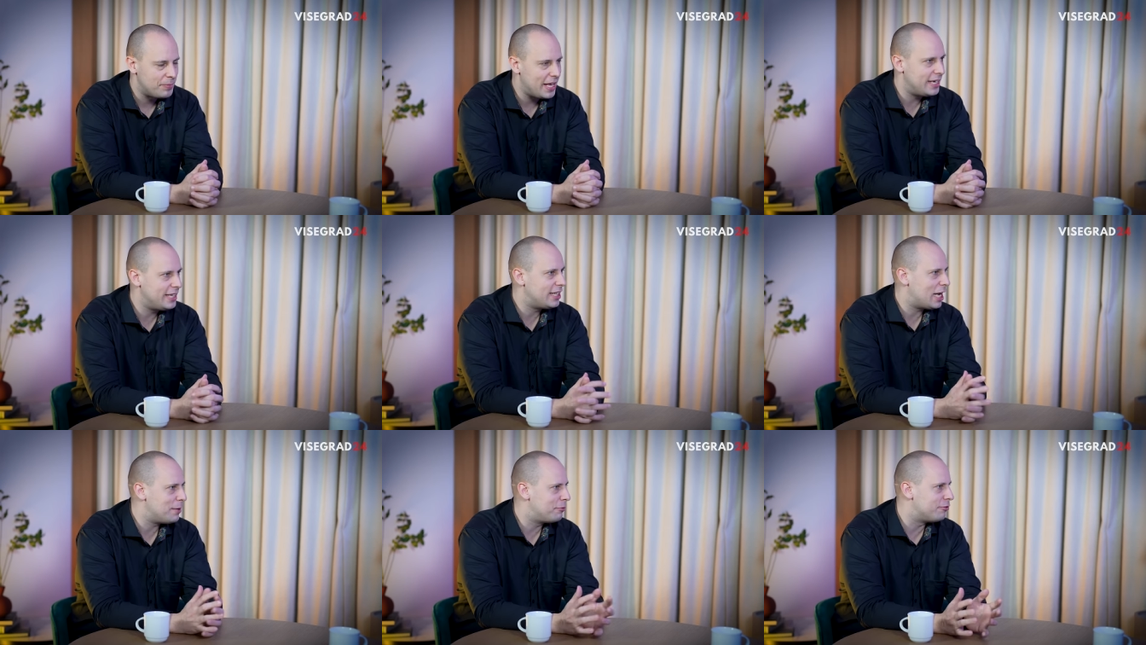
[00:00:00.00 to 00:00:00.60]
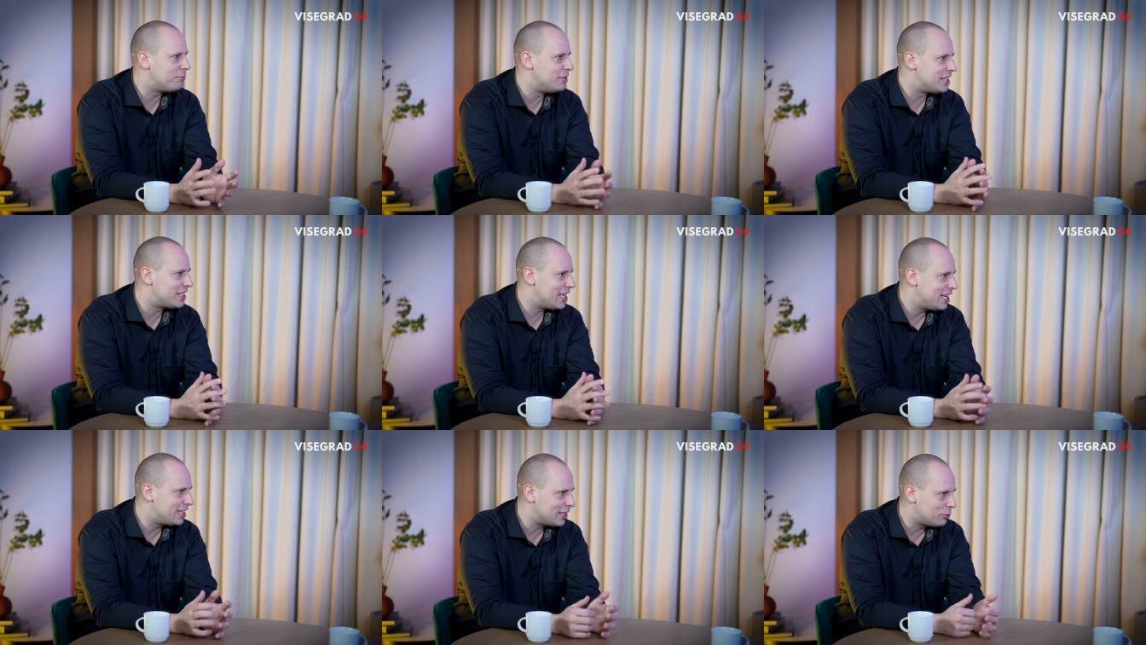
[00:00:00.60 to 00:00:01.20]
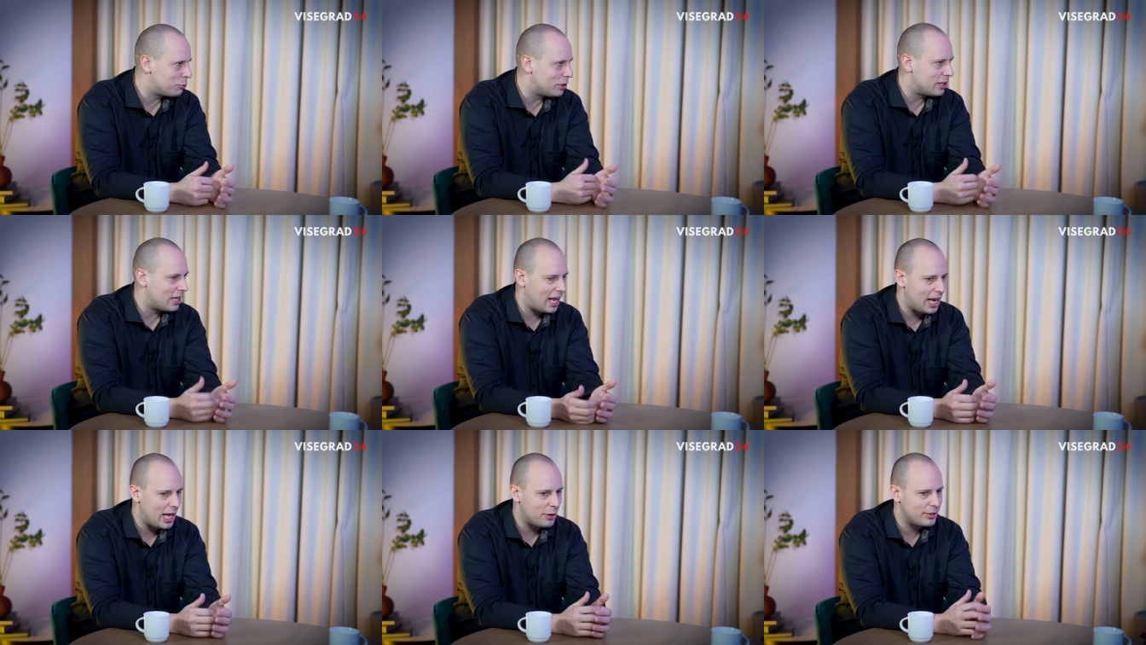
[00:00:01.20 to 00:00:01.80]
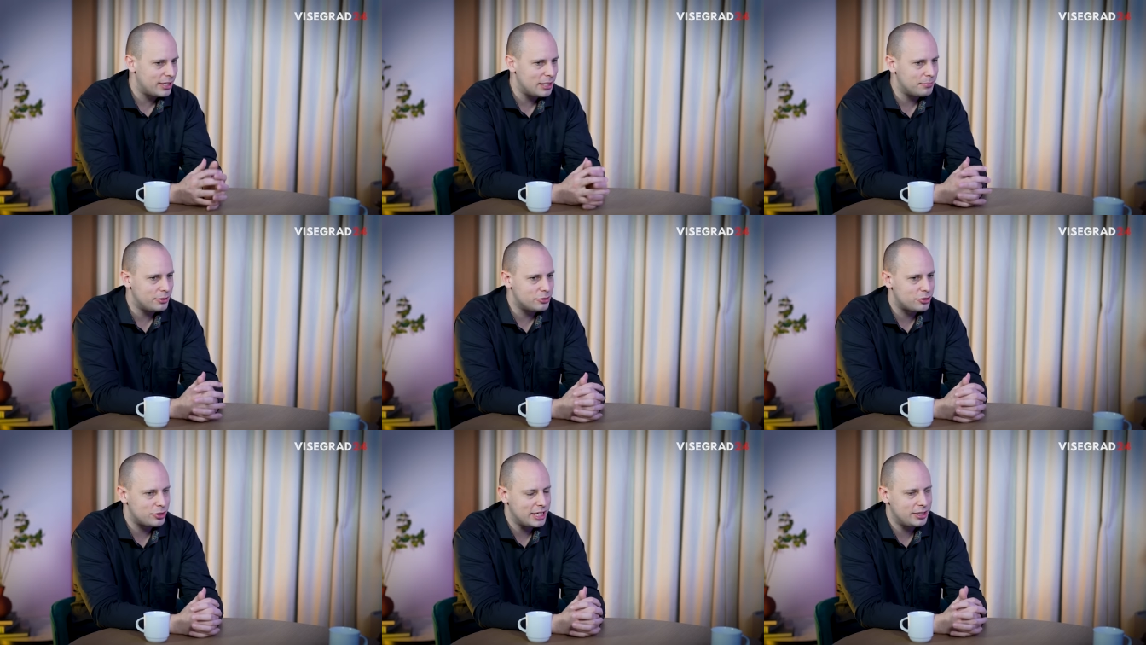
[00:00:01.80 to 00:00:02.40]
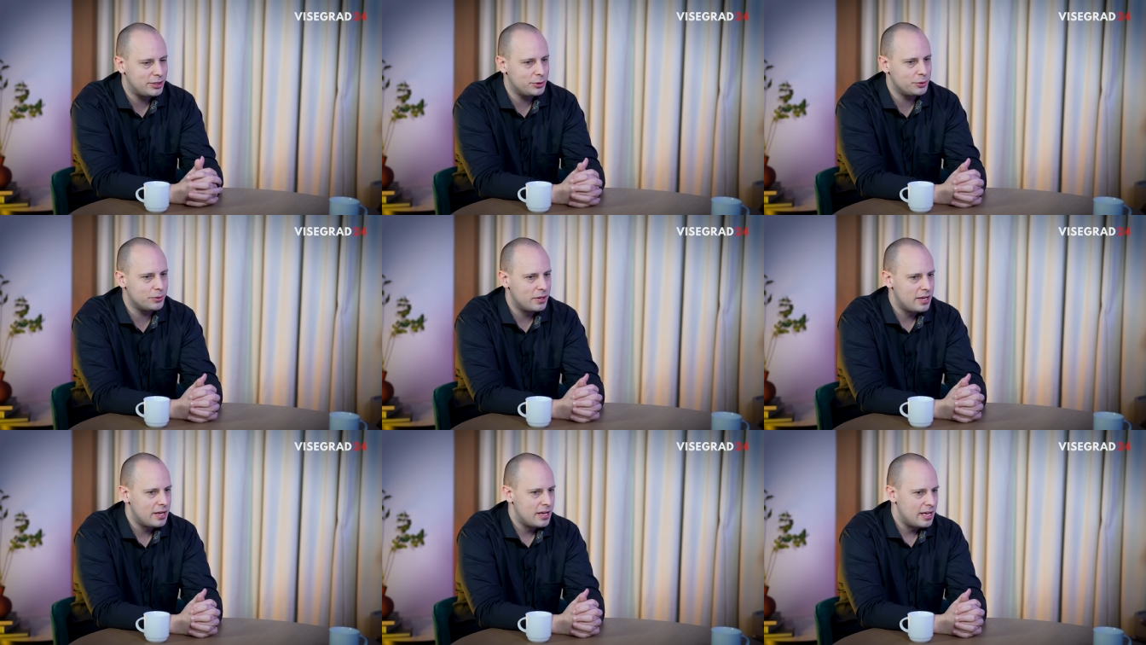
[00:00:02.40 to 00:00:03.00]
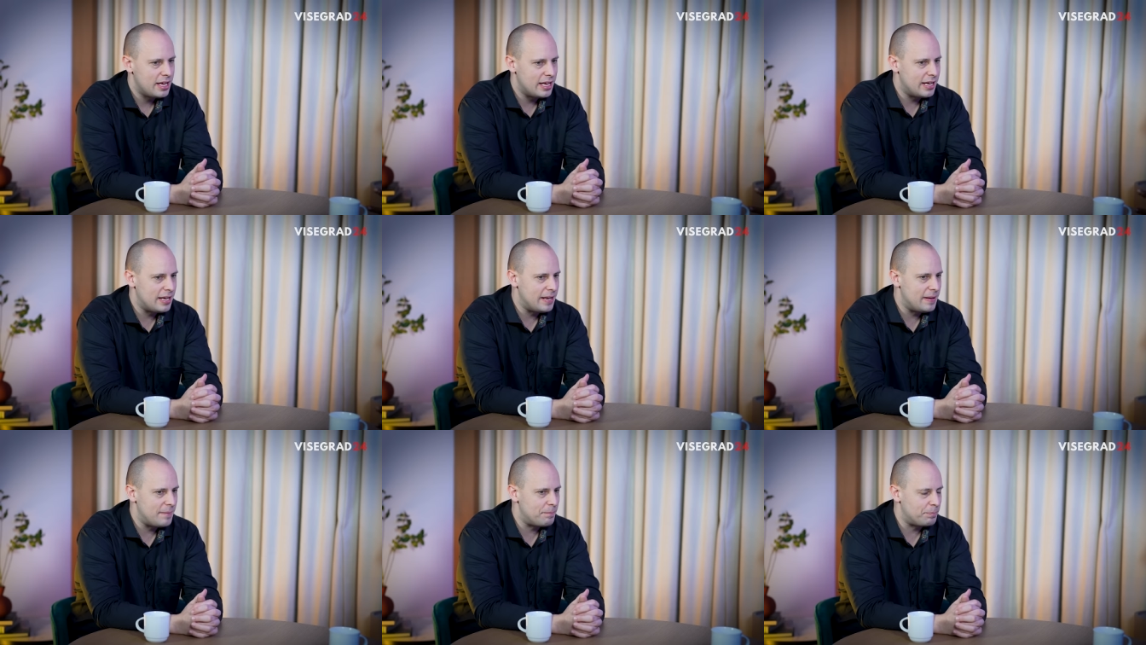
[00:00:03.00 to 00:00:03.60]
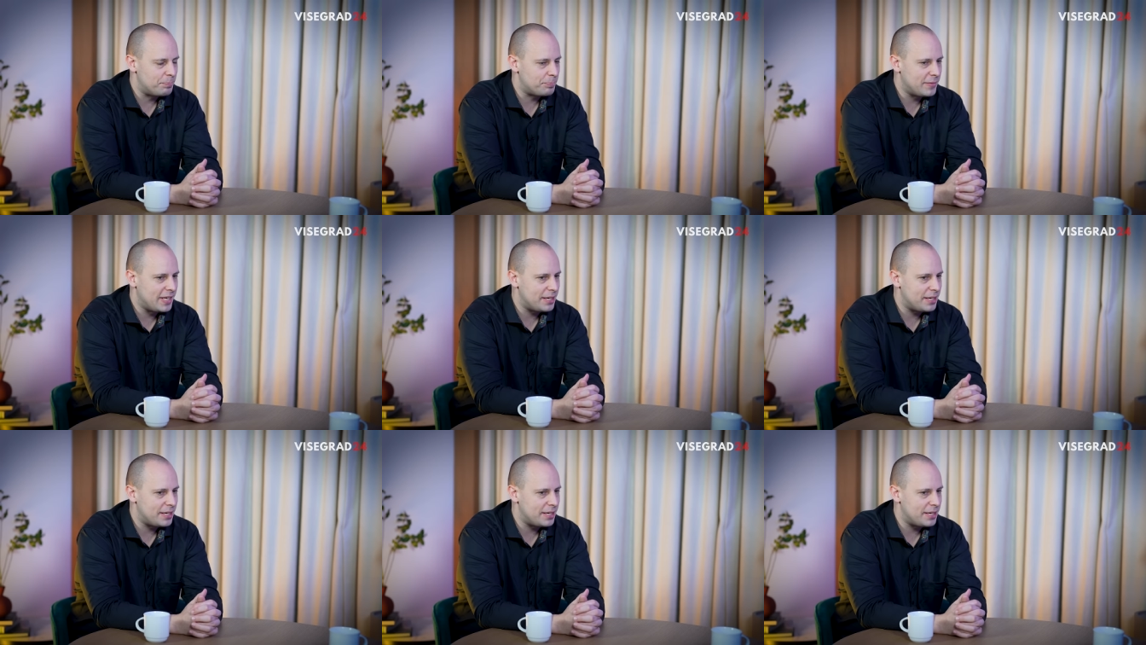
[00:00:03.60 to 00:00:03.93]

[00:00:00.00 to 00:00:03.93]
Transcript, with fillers: any type of mistake that will allow them to try to um,